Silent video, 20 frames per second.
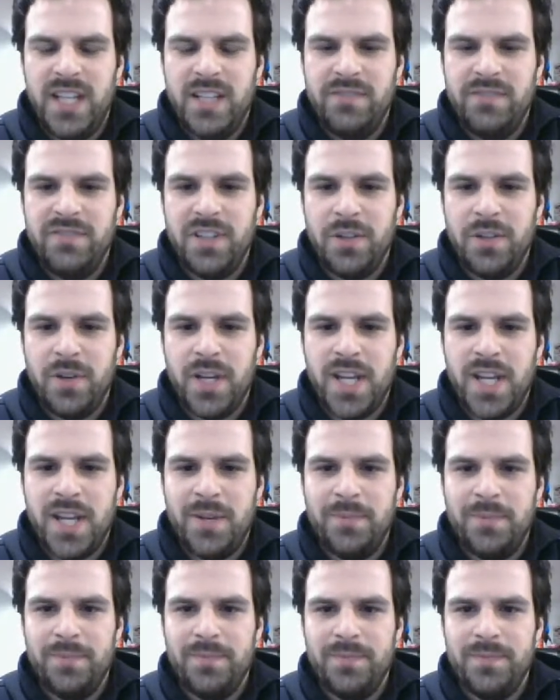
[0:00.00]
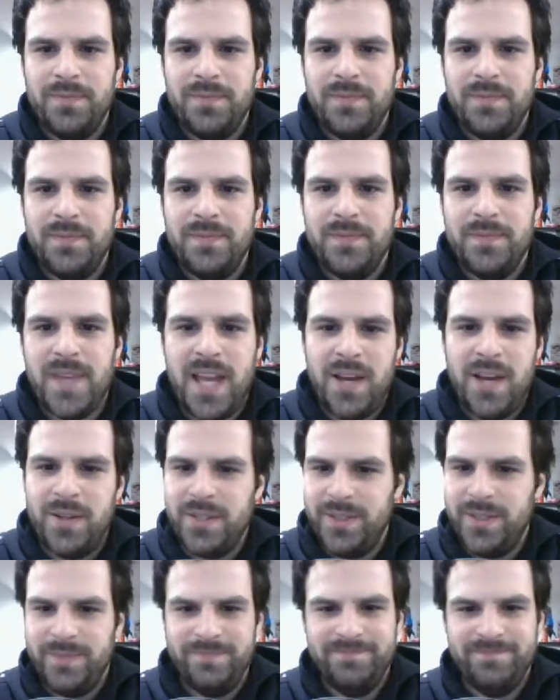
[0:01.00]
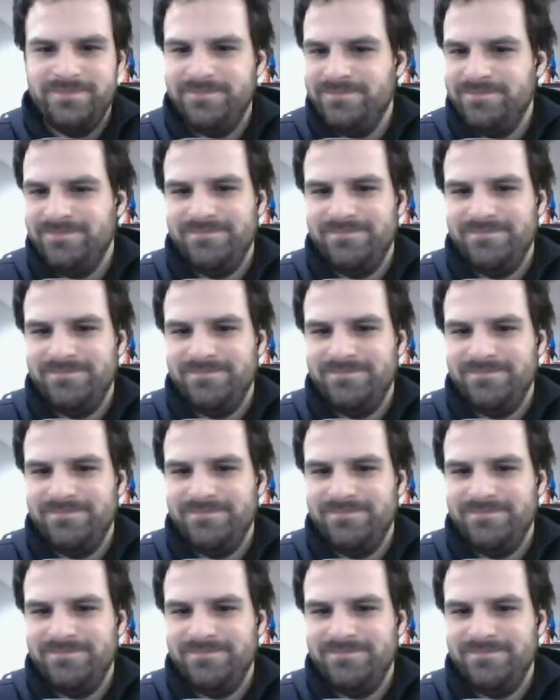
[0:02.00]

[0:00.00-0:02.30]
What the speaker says: and figuring out how to